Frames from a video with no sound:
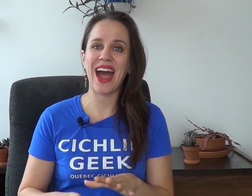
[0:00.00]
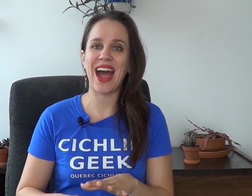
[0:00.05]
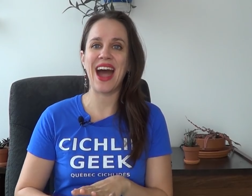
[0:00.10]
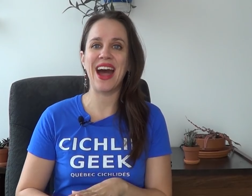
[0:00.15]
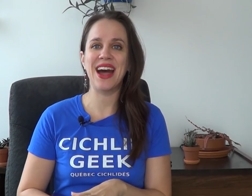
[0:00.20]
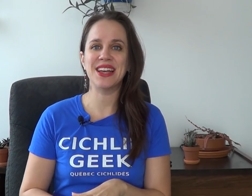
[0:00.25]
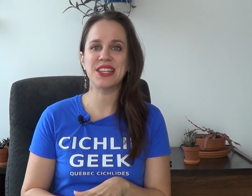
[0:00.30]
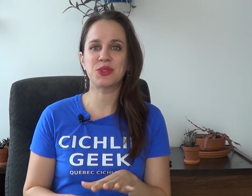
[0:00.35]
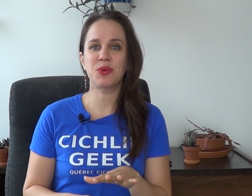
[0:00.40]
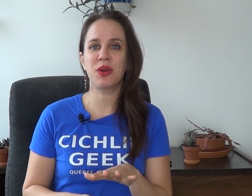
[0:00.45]

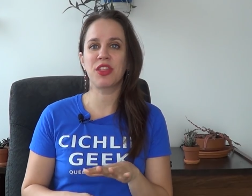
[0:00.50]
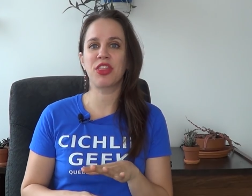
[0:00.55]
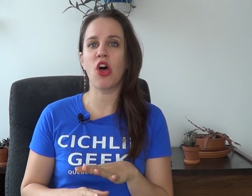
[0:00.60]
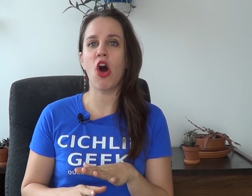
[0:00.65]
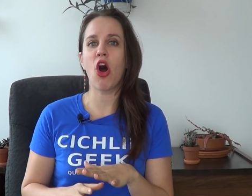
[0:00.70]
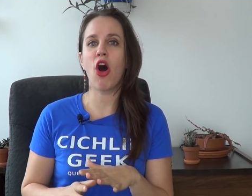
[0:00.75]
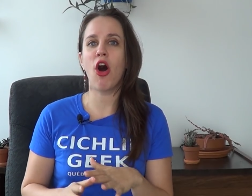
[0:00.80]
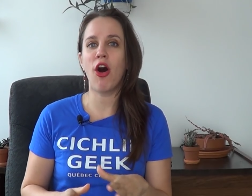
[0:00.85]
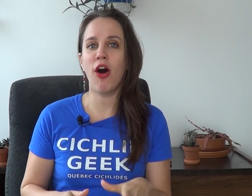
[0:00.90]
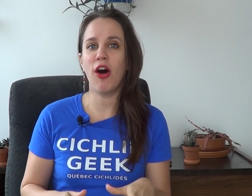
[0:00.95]
As with
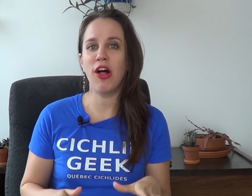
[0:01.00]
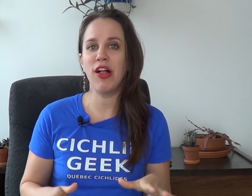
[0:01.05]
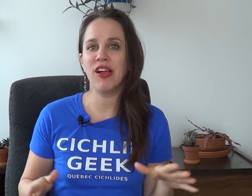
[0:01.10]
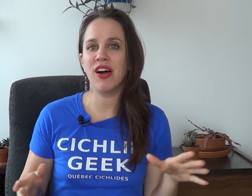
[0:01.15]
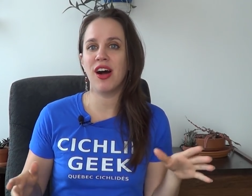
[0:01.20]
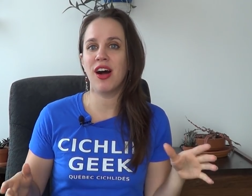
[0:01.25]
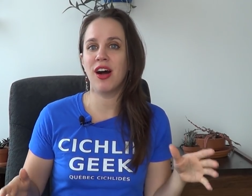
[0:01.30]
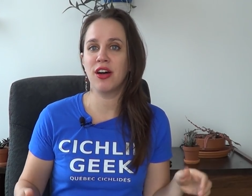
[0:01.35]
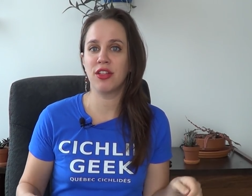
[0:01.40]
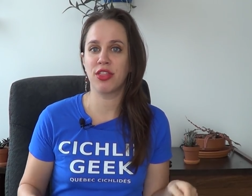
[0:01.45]

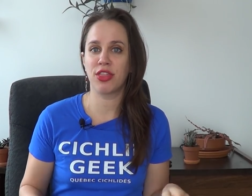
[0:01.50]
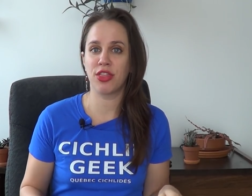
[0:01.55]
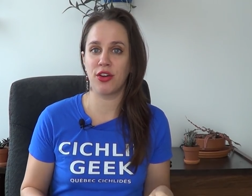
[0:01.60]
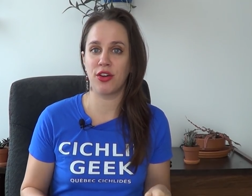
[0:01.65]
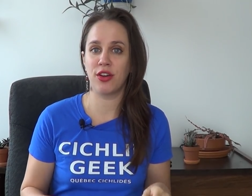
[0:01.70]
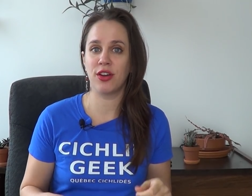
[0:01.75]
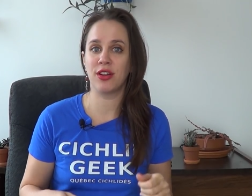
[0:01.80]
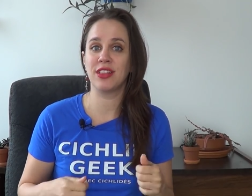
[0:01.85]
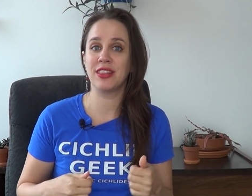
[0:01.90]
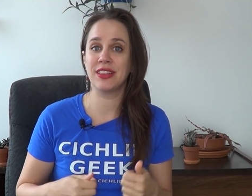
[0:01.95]
all
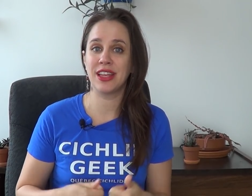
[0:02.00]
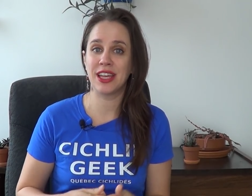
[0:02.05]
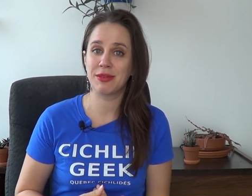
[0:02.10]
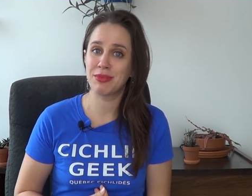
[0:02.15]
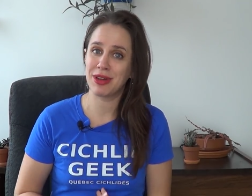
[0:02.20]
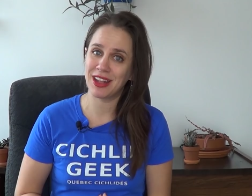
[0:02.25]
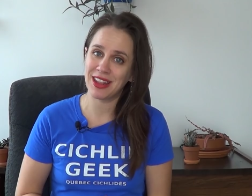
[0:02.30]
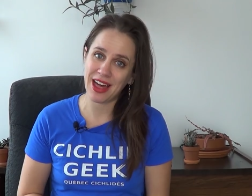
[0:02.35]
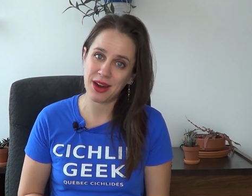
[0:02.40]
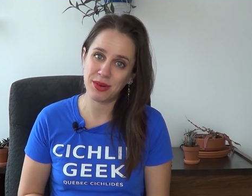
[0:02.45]
other Lake
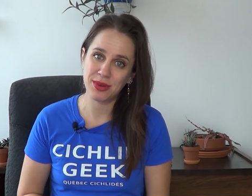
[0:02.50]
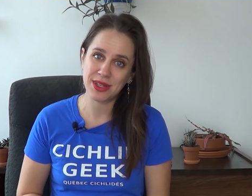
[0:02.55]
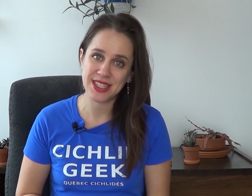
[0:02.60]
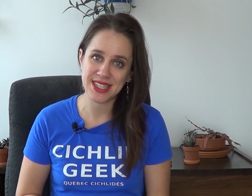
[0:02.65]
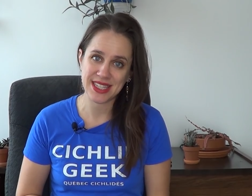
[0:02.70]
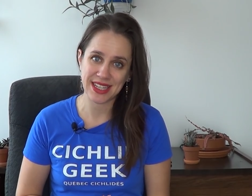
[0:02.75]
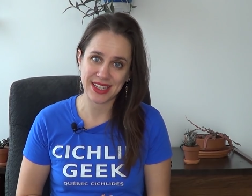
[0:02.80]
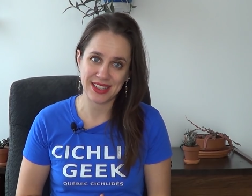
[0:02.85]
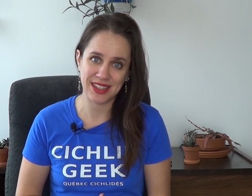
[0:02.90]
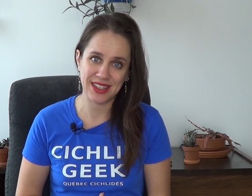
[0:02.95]
Malawi
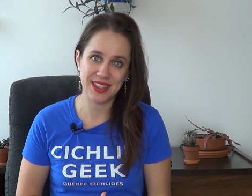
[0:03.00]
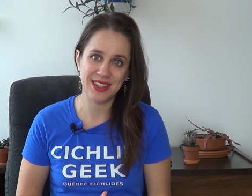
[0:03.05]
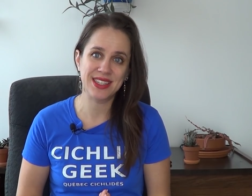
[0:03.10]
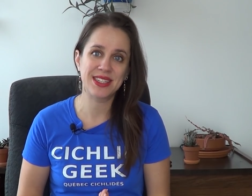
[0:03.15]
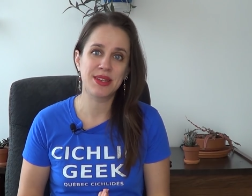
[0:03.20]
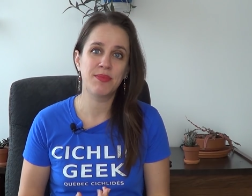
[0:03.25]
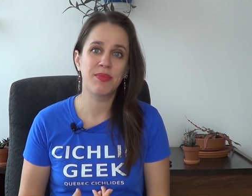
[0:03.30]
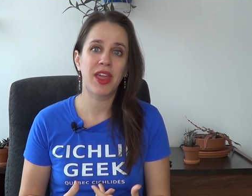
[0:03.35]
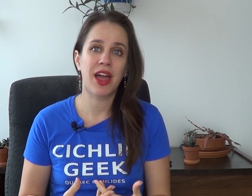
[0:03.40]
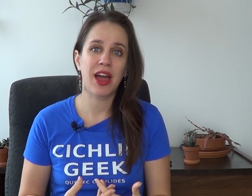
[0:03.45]

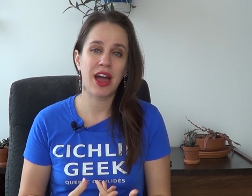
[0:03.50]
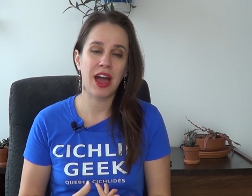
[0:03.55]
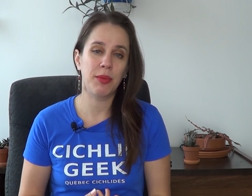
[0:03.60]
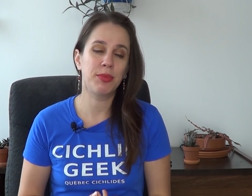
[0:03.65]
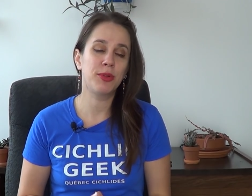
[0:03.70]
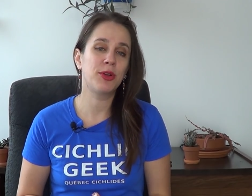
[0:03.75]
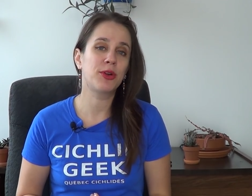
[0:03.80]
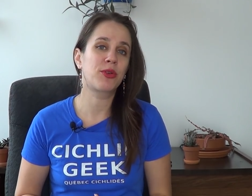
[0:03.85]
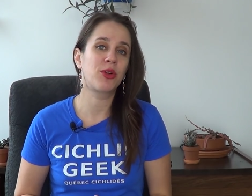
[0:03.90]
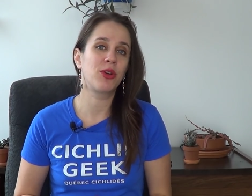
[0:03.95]
cichlids,
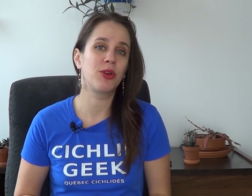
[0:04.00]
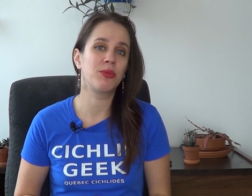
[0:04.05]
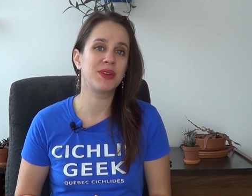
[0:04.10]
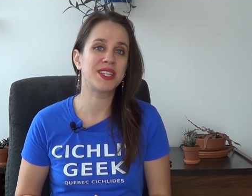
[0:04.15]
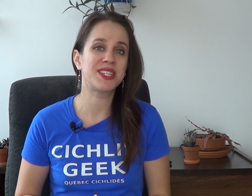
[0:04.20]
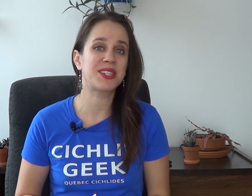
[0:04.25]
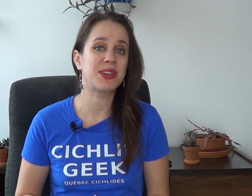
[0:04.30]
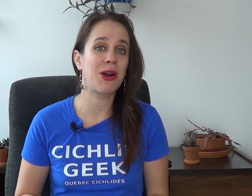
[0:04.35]
Haplochromis